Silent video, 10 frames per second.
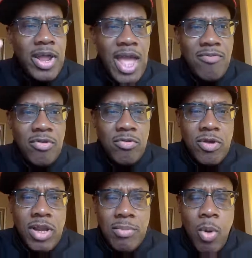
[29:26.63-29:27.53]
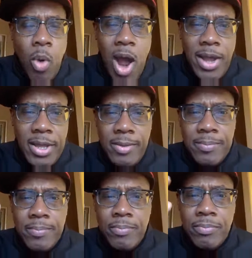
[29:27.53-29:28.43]
Avenue Grill in Milwaukee,
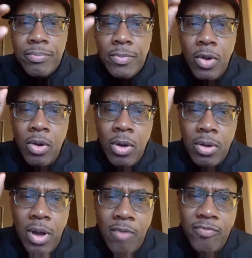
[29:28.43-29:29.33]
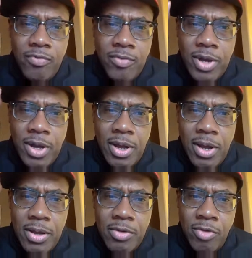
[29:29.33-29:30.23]
off
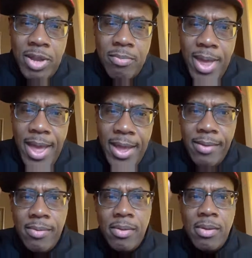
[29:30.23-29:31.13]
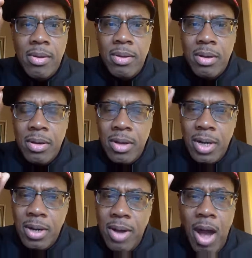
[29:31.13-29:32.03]
of Green Bay.
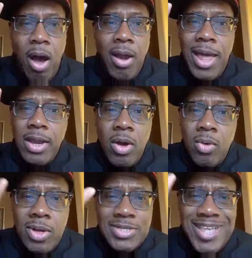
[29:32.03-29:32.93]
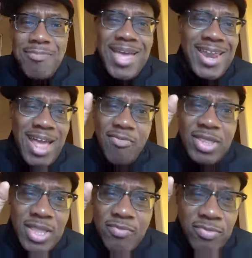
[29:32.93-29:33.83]
All I know was they made
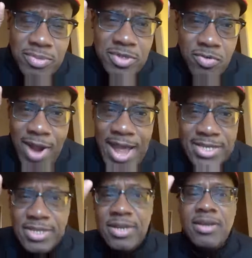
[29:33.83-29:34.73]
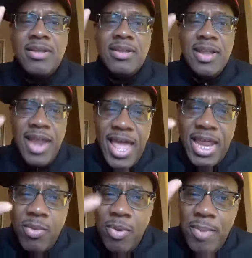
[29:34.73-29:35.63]
everything from scratch. The
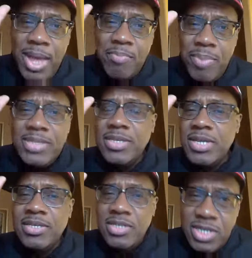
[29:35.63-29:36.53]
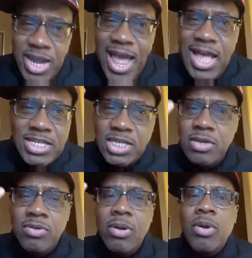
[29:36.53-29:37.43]
lady would make biscuits. She asked
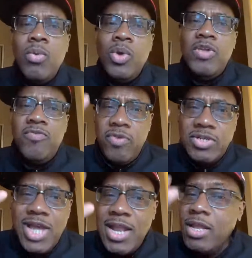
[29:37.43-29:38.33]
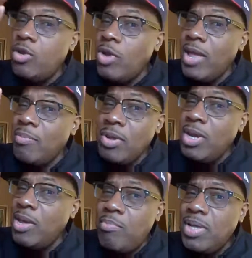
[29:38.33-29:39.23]
you when you first got there, you
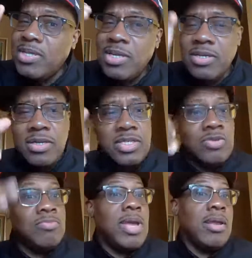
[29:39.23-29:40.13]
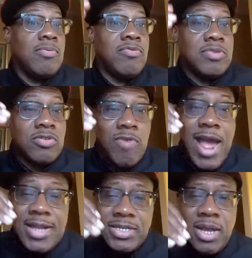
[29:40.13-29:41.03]
need biscuits, because she was making them from
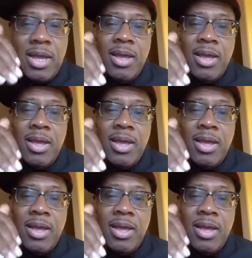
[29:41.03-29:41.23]
scratch.